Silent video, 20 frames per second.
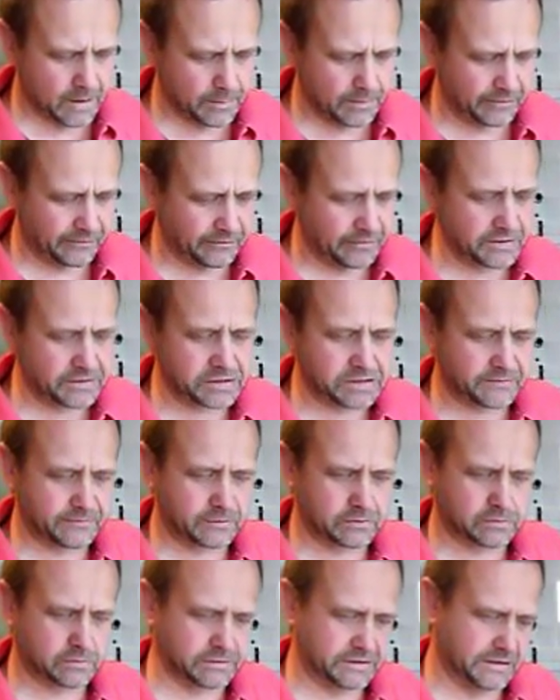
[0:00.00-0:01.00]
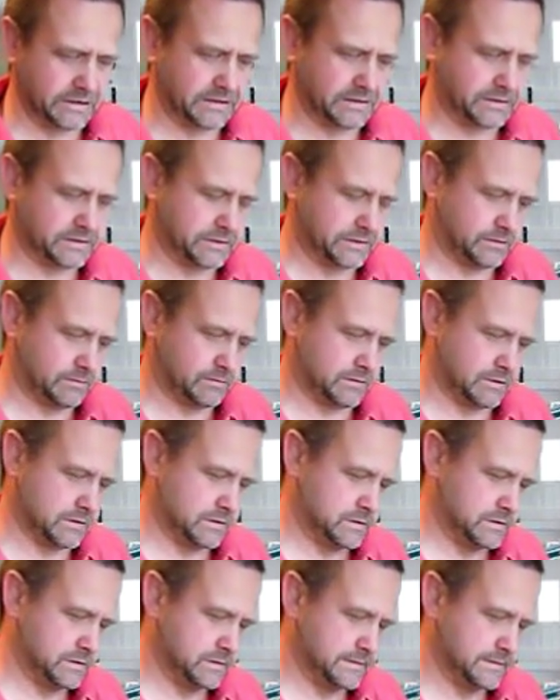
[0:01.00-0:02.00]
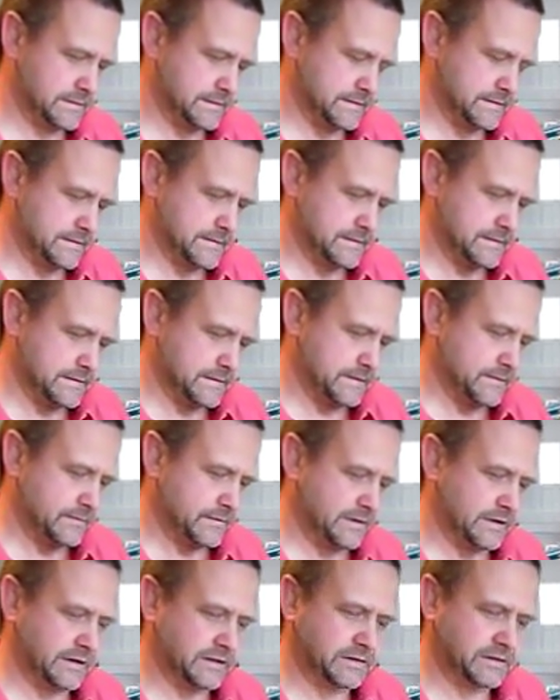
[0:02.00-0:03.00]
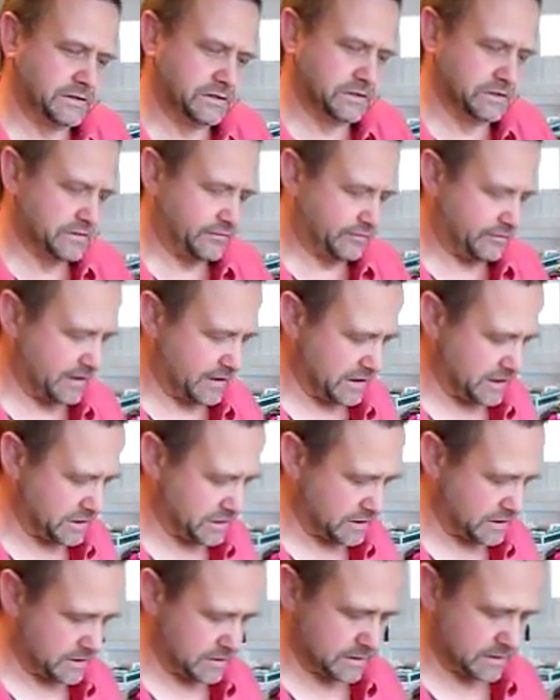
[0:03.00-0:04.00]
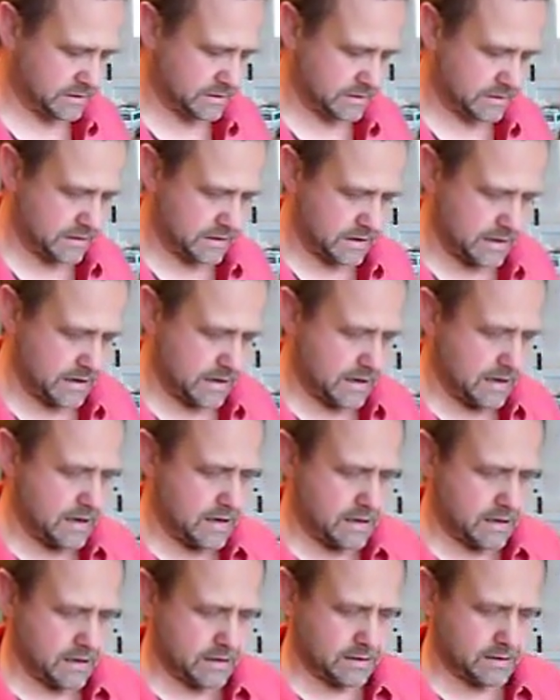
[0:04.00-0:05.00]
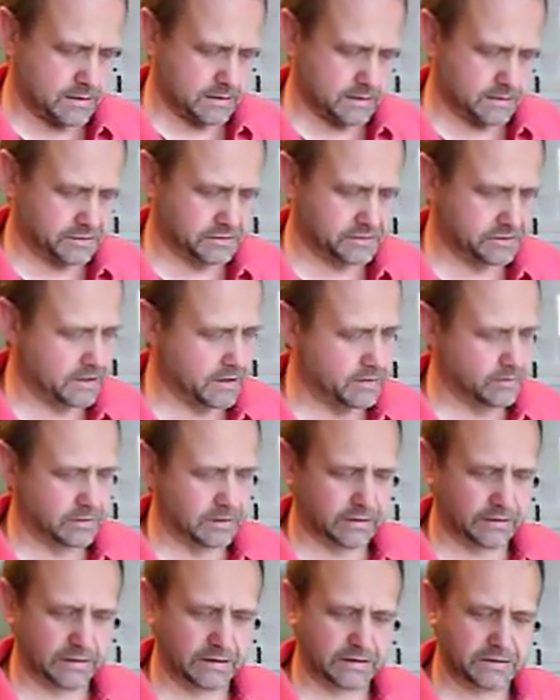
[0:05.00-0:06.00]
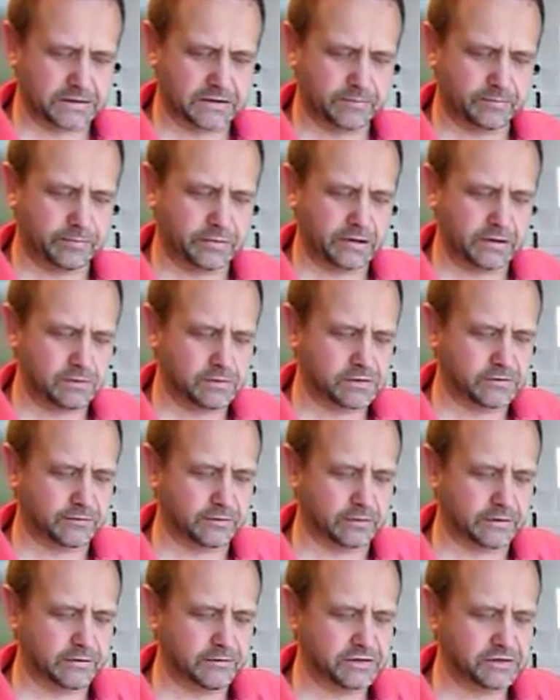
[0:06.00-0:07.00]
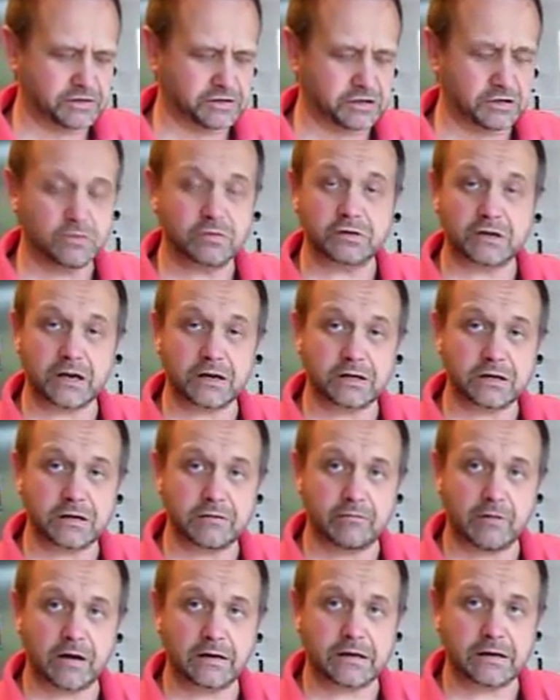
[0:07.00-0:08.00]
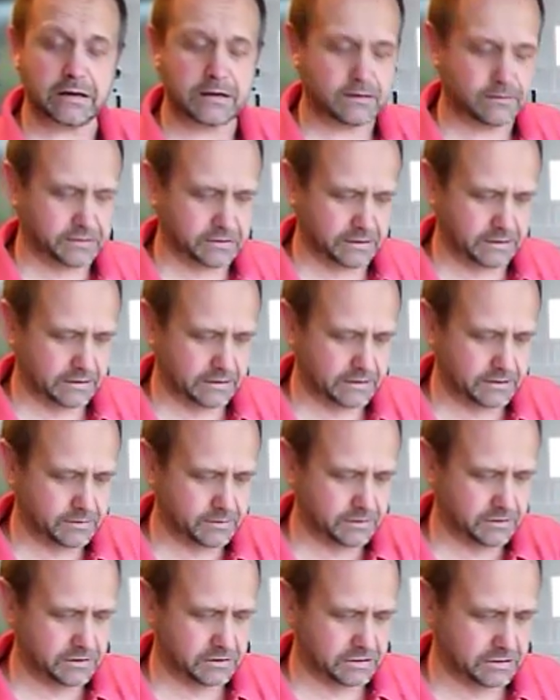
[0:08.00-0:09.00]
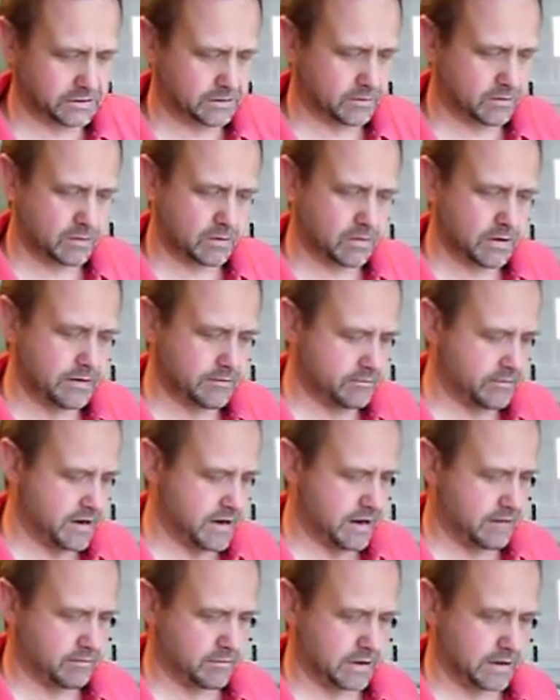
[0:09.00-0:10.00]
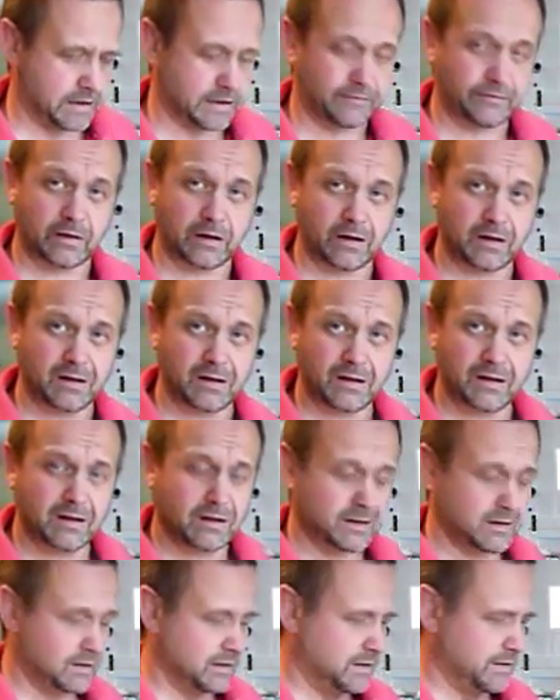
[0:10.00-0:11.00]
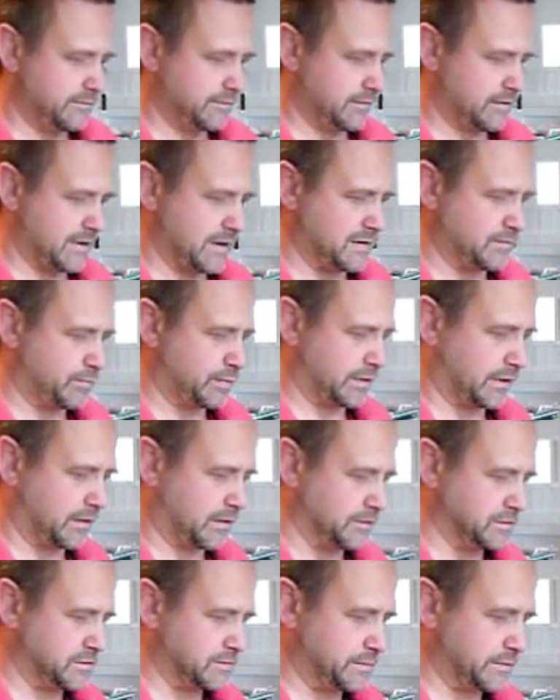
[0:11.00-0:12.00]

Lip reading: But first of all, we need to just finish stoning these. They're beautiful. There is juice actually running out of these, which is quite rare really for apricots.